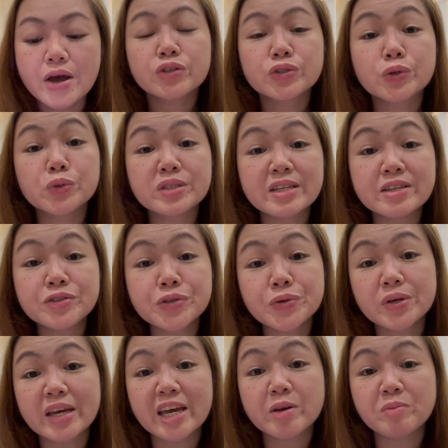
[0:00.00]
So since you
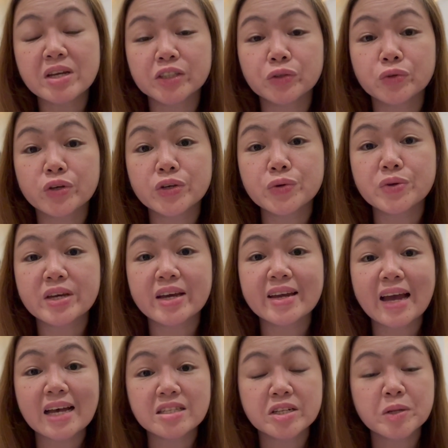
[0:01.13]
came here to the UK
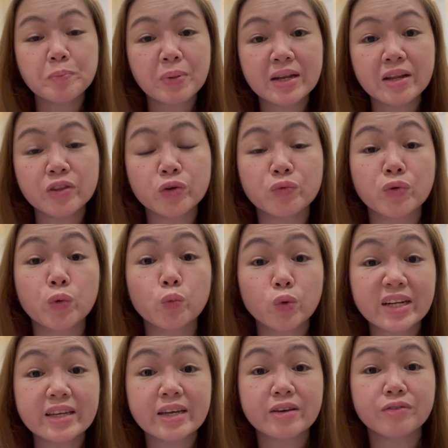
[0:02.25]
as a dependent of a
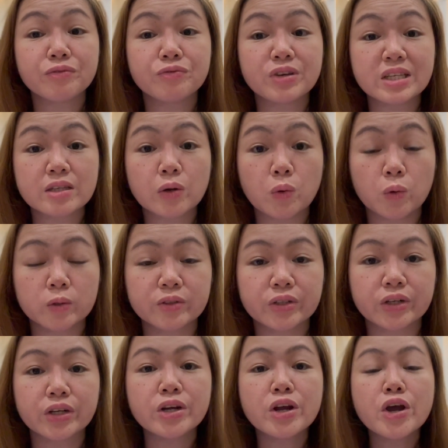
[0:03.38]
working visa
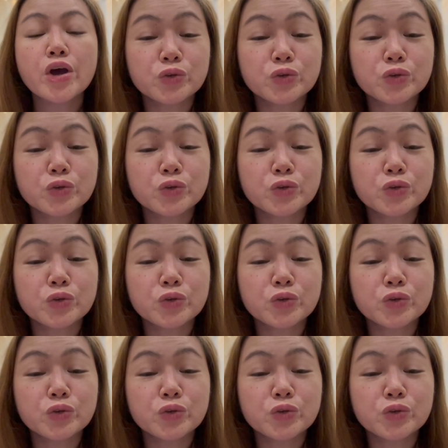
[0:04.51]
holder,